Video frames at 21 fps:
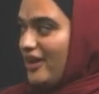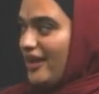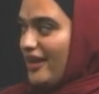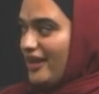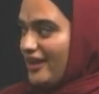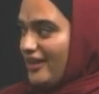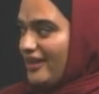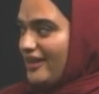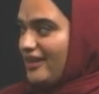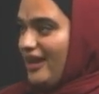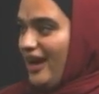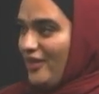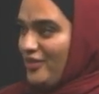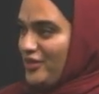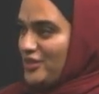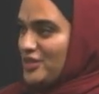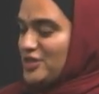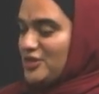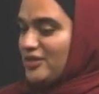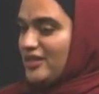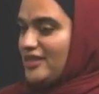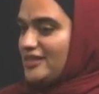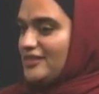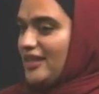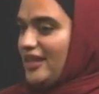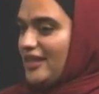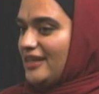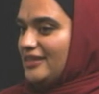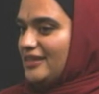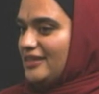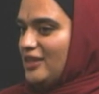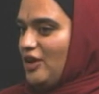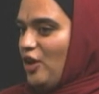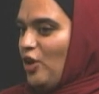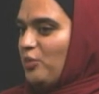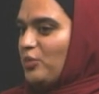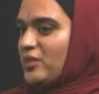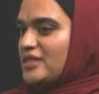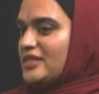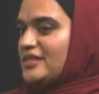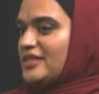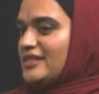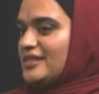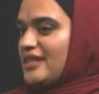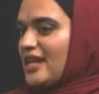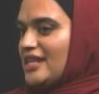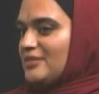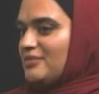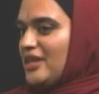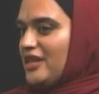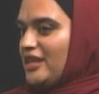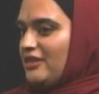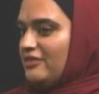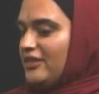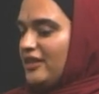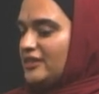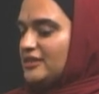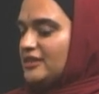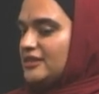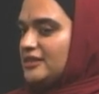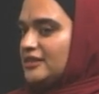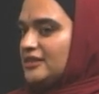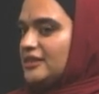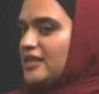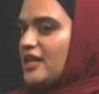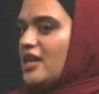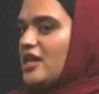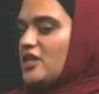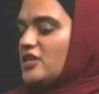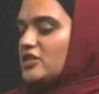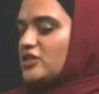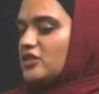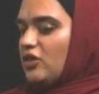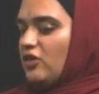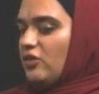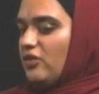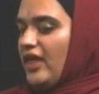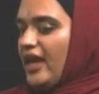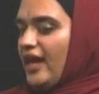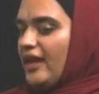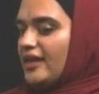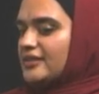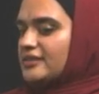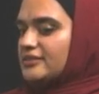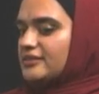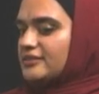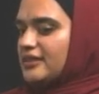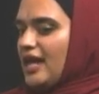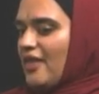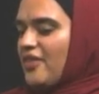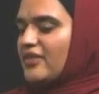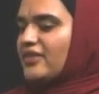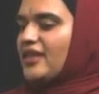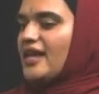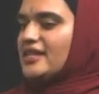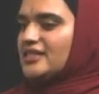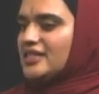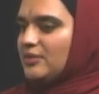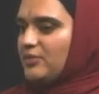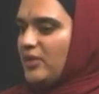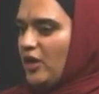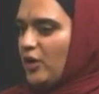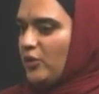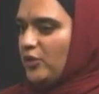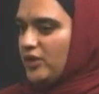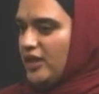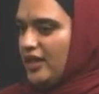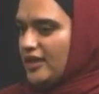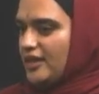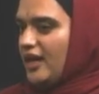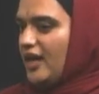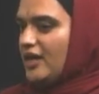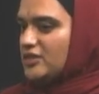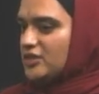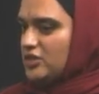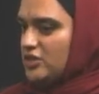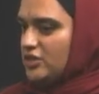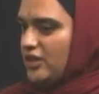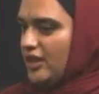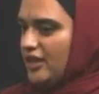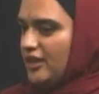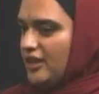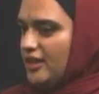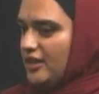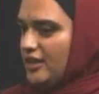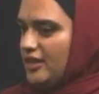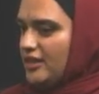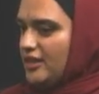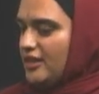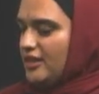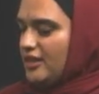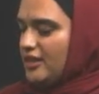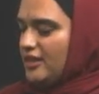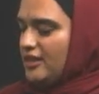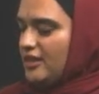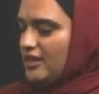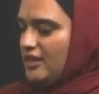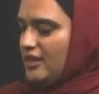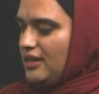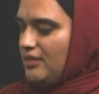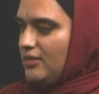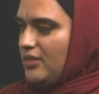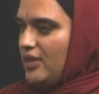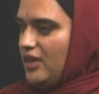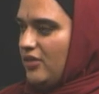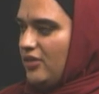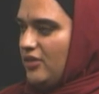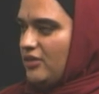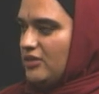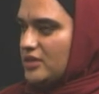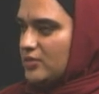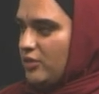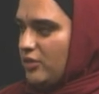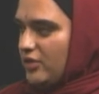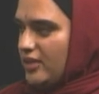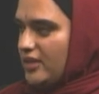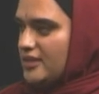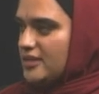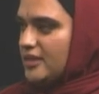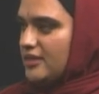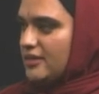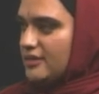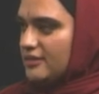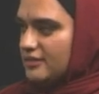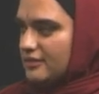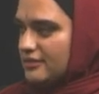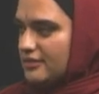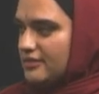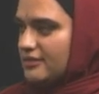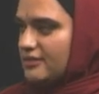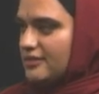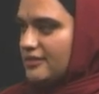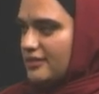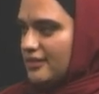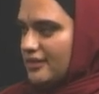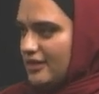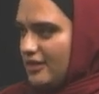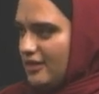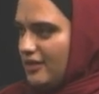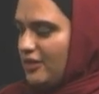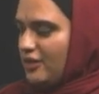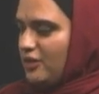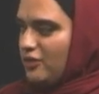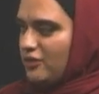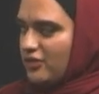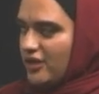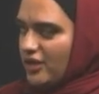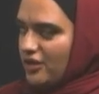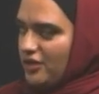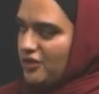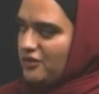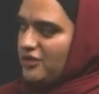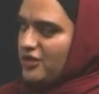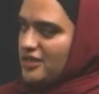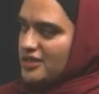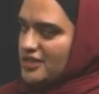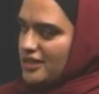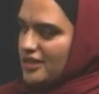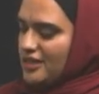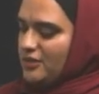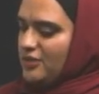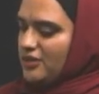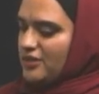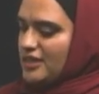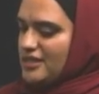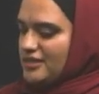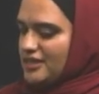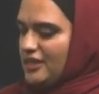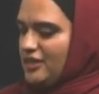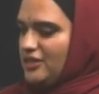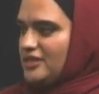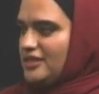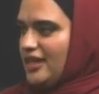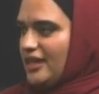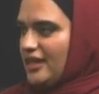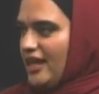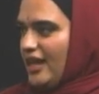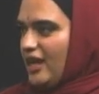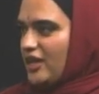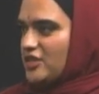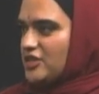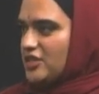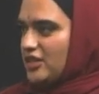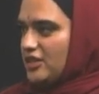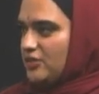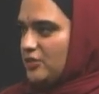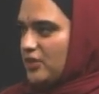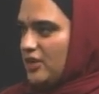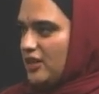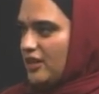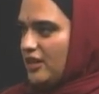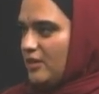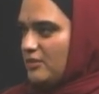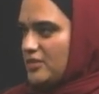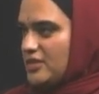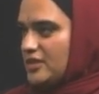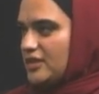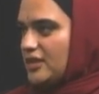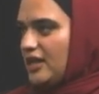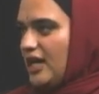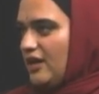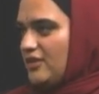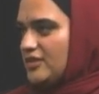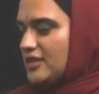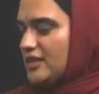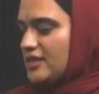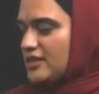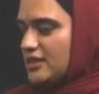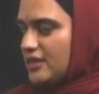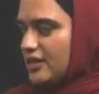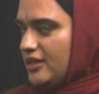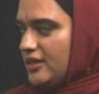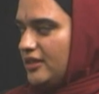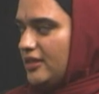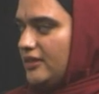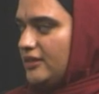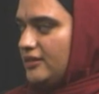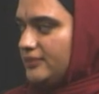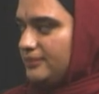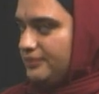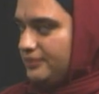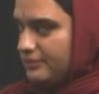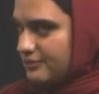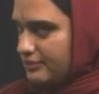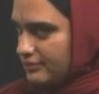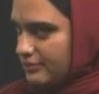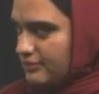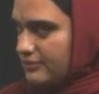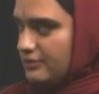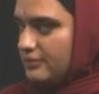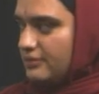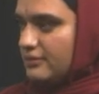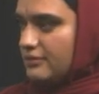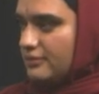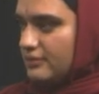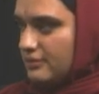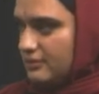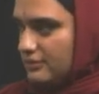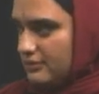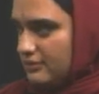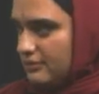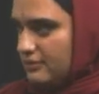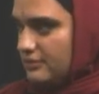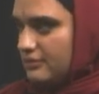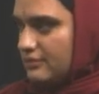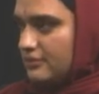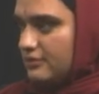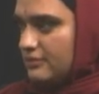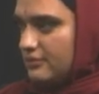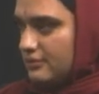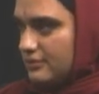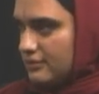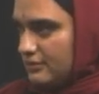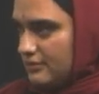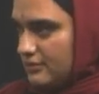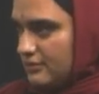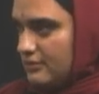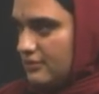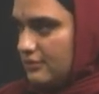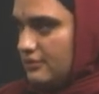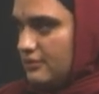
Right on the streets, like homelessness has many faces. So that I think that sleep out really concentrated um, on those points, and hopefully the university will continue to take action when it comes to housing insecurity. Awesome. Um,